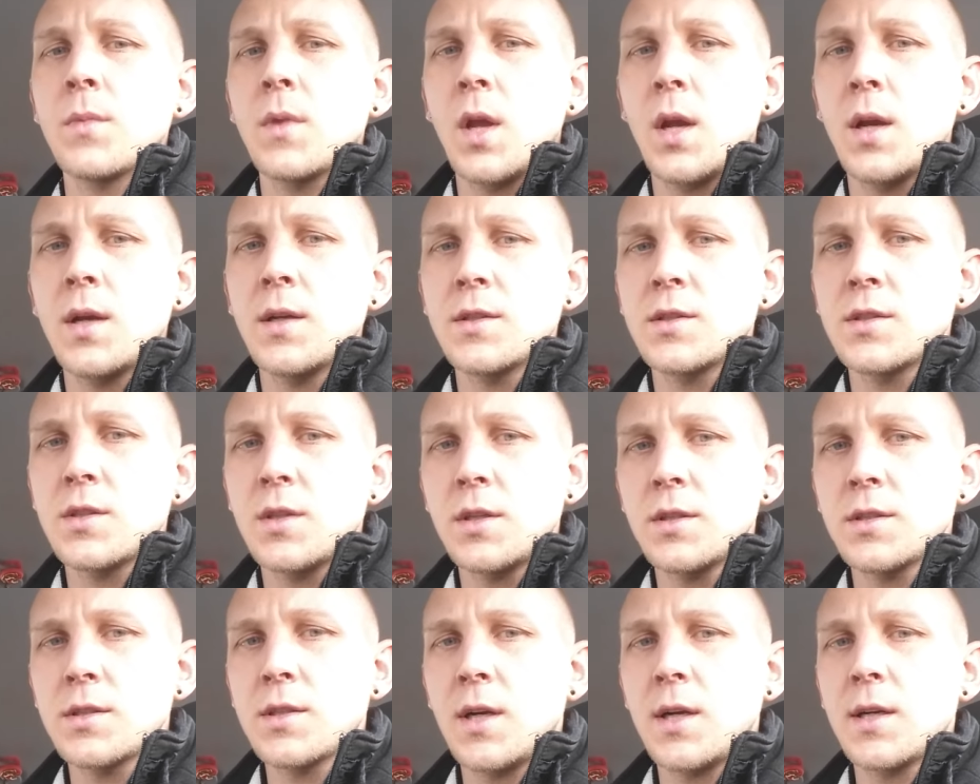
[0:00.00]
And they
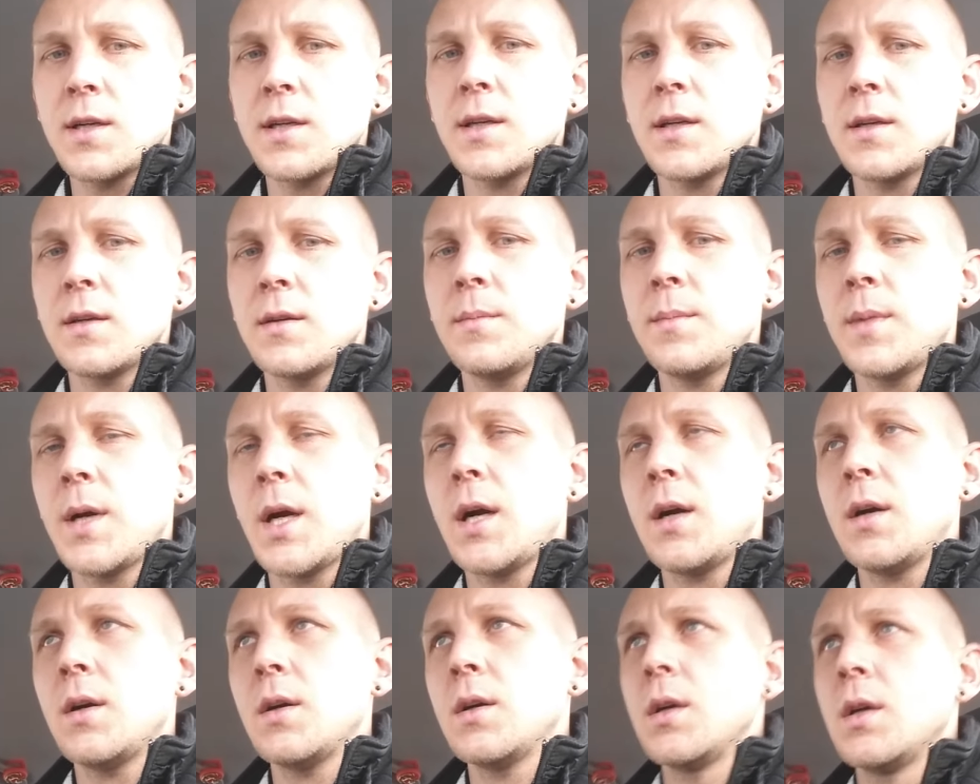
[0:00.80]
started talking
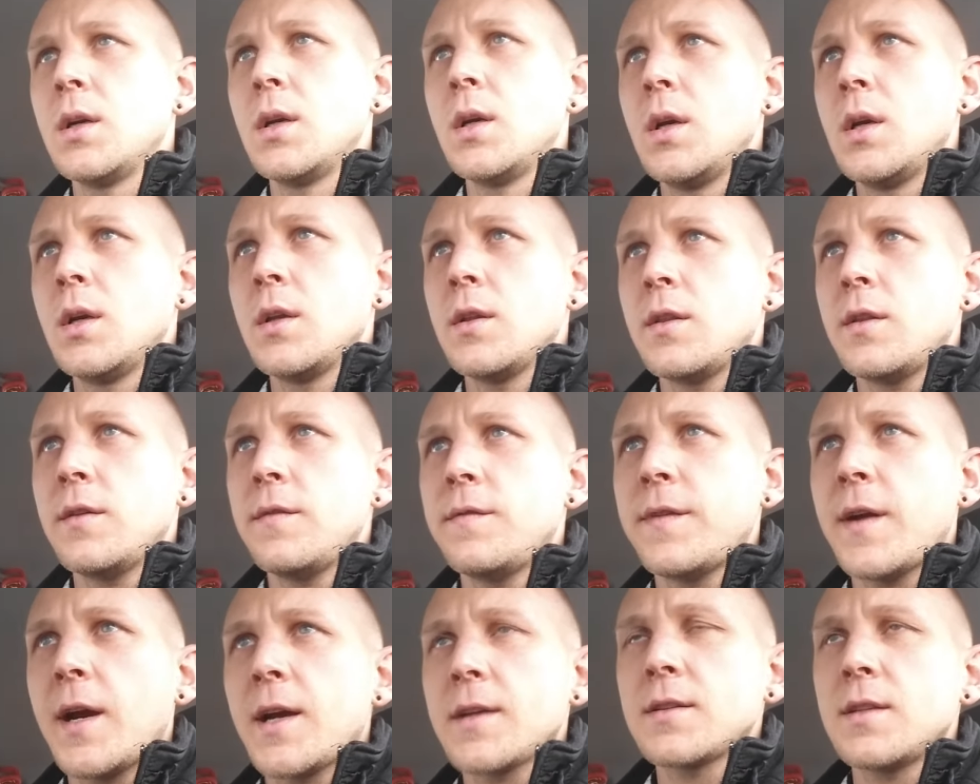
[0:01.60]
about the
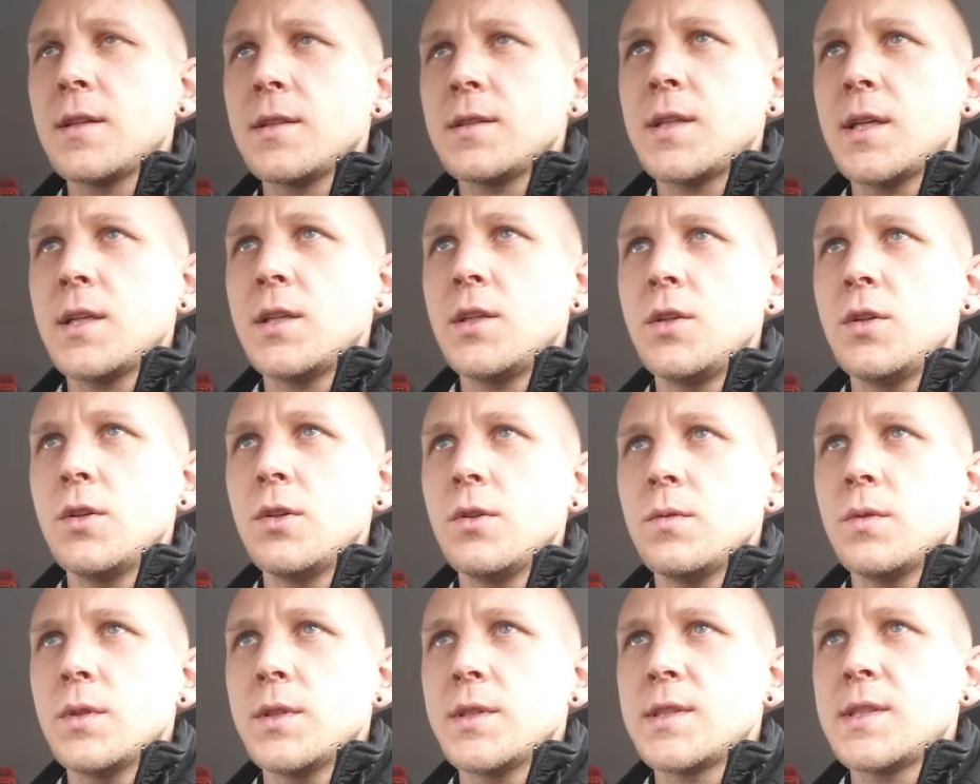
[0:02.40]
fact that they
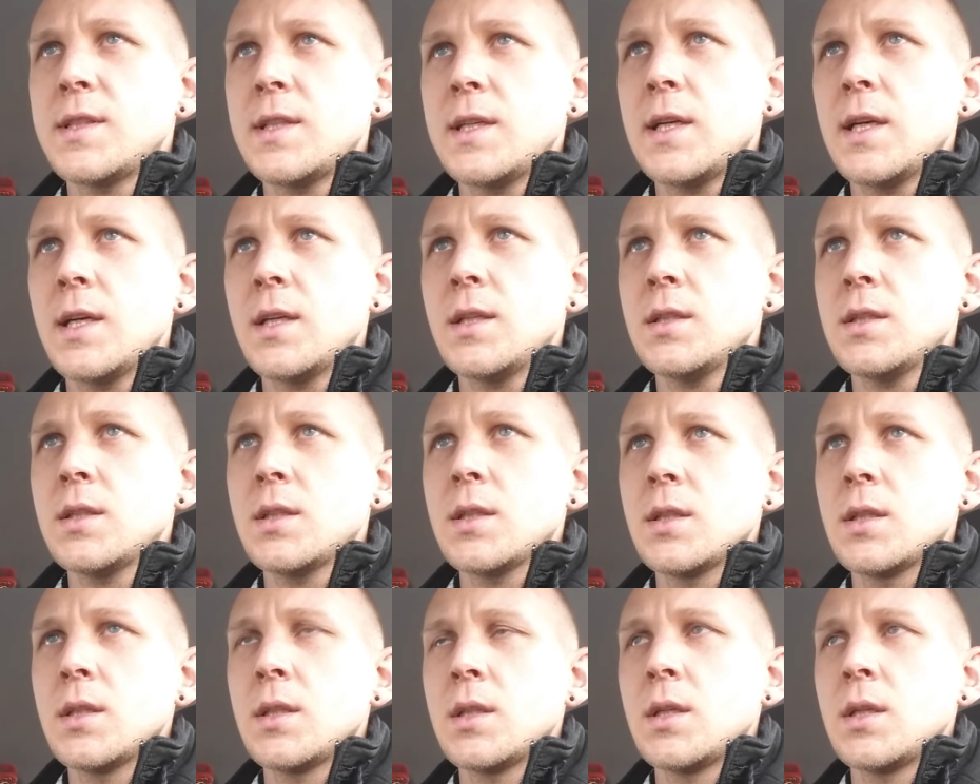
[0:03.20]
knew it was the end.